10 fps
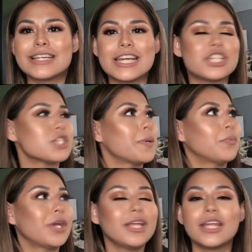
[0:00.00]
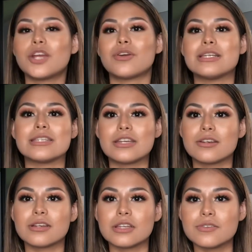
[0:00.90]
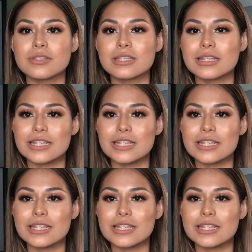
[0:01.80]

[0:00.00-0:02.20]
it's just been raining like crazy here in Houston.